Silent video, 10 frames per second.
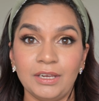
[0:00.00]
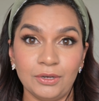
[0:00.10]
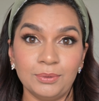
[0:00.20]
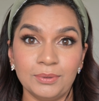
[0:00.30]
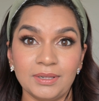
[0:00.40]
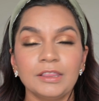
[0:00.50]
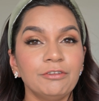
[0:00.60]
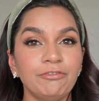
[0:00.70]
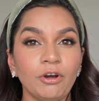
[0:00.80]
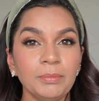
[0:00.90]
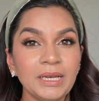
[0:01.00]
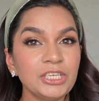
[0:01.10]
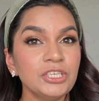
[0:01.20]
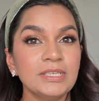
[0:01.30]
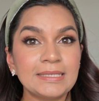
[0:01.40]
cool. The
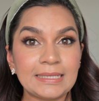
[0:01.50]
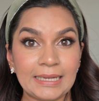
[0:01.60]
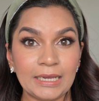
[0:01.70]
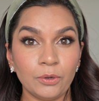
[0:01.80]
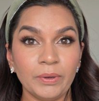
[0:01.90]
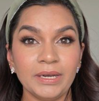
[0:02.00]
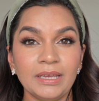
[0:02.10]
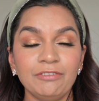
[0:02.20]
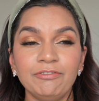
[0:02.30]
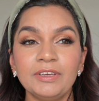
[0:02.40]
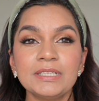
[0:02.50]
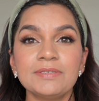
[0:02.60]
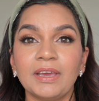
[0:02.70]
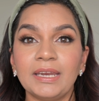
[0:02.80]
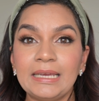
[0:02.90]
formulation is liquid. It feels
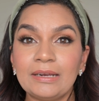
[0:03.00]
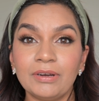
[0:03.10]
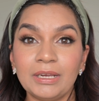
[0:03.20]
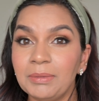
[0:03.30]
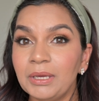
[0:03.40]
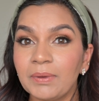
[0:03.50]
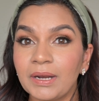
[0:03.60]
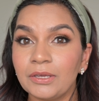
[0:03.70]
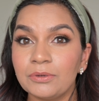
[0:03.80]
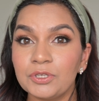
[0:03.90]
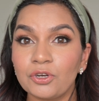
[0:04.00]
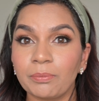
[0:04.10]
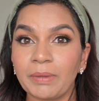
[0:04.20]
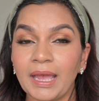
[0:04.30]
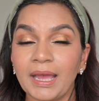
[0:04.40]
very creamy when I use it on
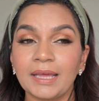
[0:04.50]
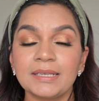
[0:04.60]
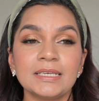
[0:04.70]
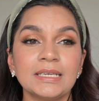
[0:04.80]
my hand.